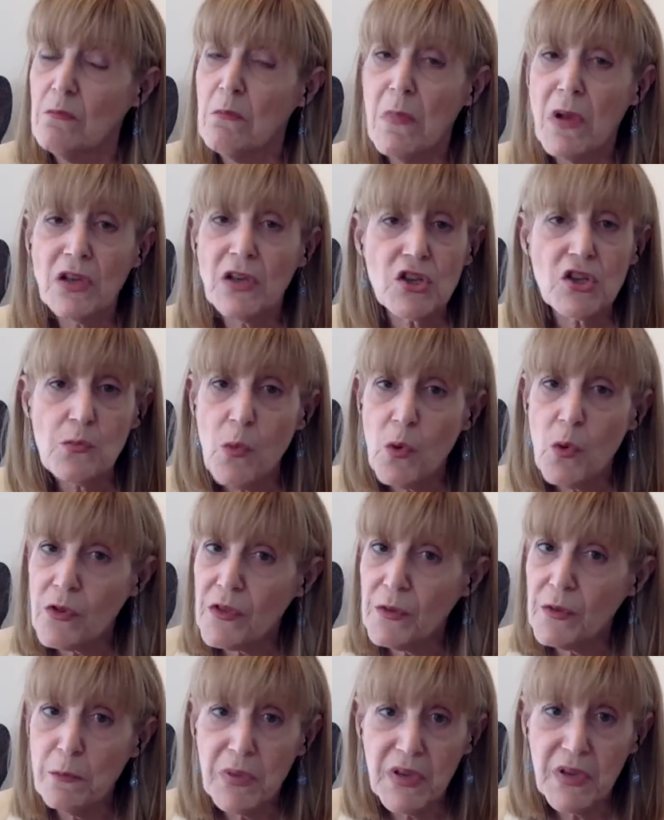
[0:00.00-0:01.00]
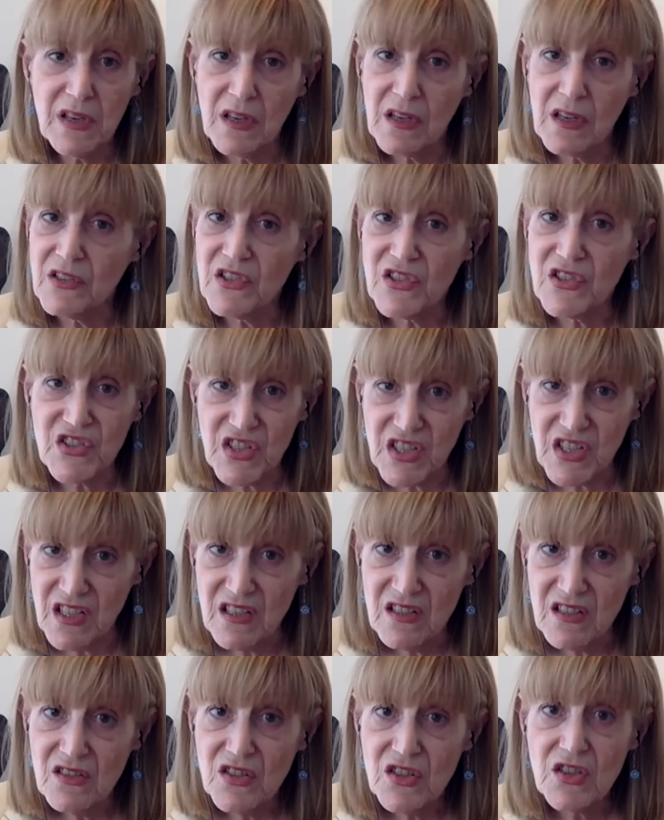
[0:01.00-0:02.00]
much more than being a
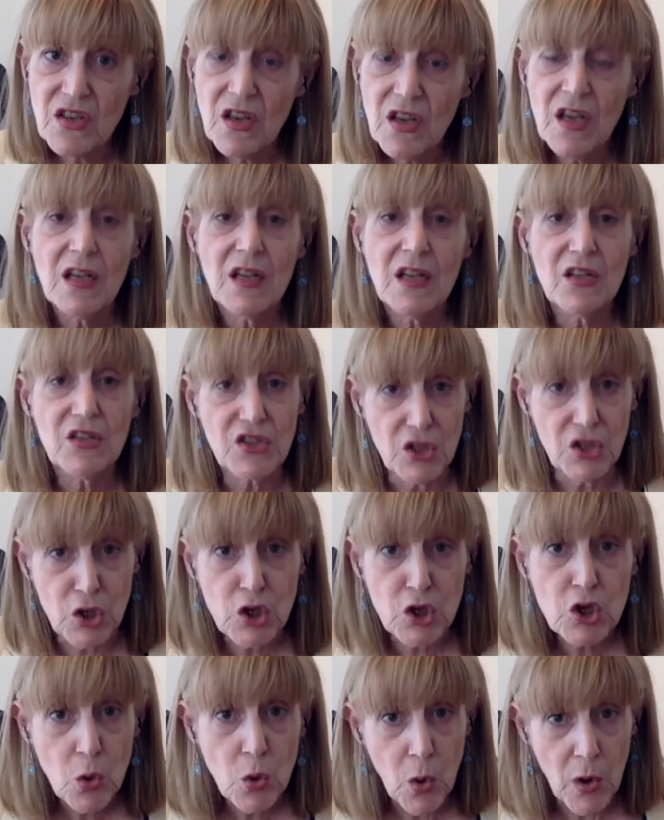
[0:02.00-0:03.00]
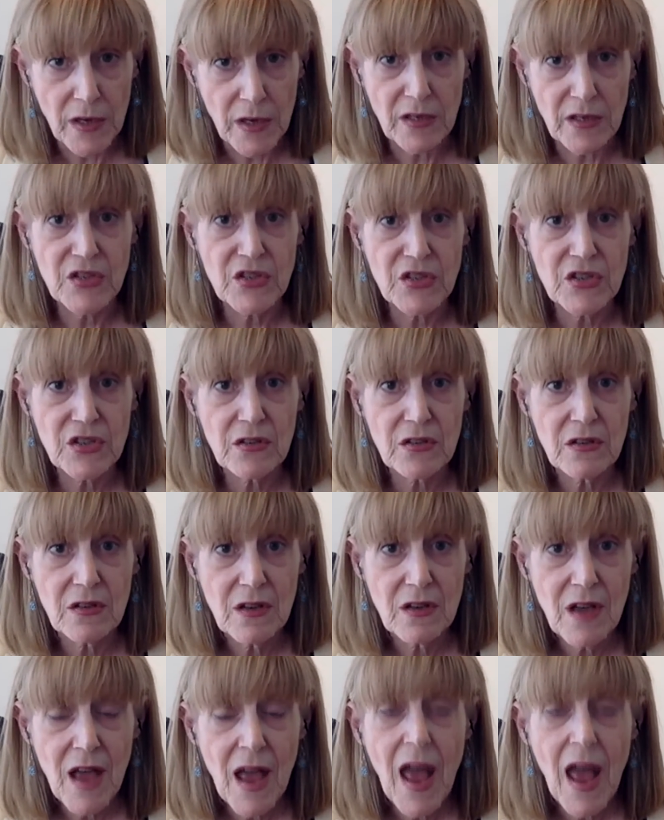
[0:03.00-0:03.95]
disease, is a choice.